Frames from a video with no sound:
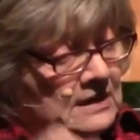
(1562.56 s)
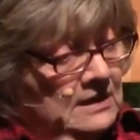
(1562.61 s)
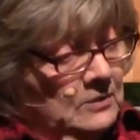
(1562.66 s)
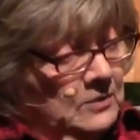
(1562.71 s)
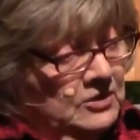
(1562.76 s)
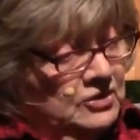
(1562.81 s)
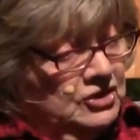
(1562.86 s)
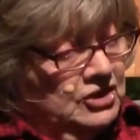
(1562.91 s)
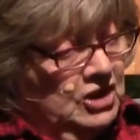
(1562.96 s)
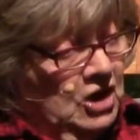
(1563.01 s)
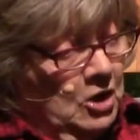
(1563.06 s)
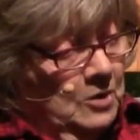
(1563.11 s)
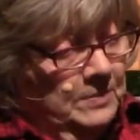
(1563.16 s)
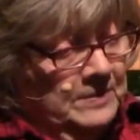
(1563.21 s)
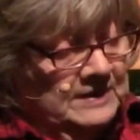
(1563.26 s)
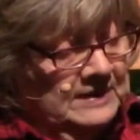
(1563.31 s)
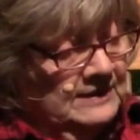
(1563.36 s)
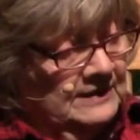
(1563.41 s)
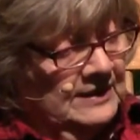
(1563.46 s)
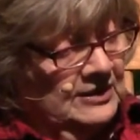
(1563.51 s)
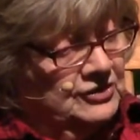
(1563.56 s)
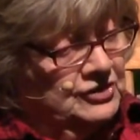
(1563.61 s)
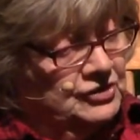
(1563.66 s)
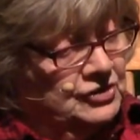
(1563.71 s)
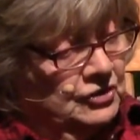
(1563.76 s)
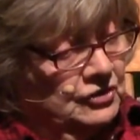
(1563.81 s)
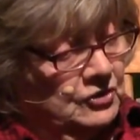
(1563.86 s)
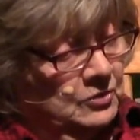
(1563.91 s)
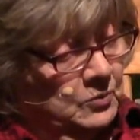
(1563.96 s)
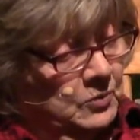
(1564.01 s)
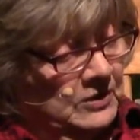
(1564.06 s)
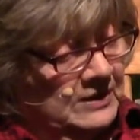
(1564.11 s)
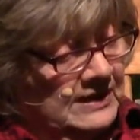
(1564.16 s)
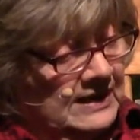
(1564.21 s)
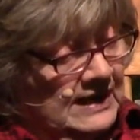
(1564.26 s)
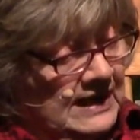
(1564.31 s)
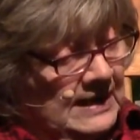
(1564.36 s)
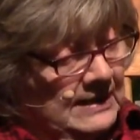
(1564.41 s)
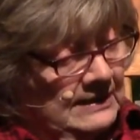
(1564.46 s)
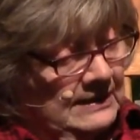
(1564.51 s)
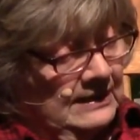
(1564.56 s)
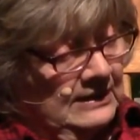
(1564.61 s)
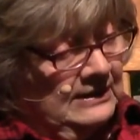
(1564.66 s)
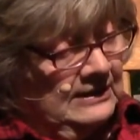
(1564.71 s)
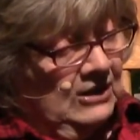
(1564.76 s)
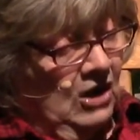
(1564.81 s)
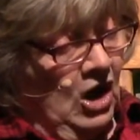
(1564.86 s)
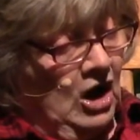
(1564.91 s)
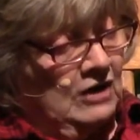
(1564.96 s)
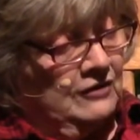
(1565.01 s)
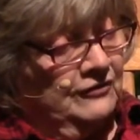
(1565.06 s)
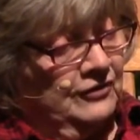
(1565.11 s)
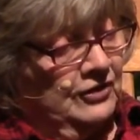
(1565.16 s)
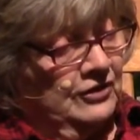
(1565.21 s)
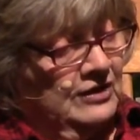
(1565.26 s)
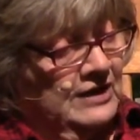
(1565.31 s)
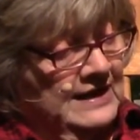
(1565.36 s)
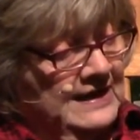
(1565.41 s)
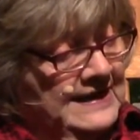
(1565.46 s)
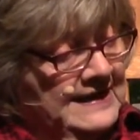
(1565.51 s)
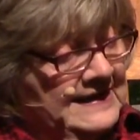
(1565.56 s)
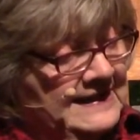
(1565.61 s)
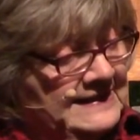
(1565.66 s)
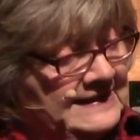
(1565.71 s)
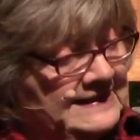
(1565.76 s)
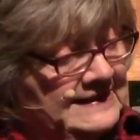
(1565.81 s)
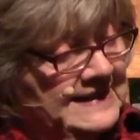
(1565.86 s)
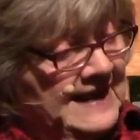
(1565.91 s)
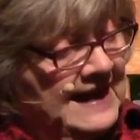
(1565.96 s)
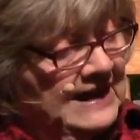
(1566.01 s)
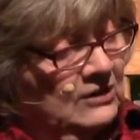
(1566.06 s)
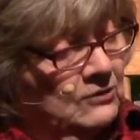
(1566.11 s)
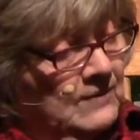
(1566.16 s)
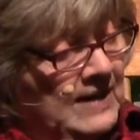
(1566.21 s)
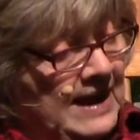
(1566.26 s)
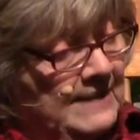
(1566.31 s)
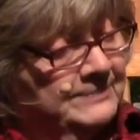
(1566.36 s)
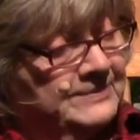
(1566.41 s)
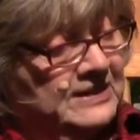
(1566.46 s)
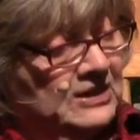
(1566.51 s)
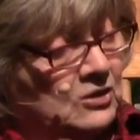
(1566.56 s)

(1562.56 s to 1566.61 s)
When she opened it, there stood the wood carver, his neck wrapped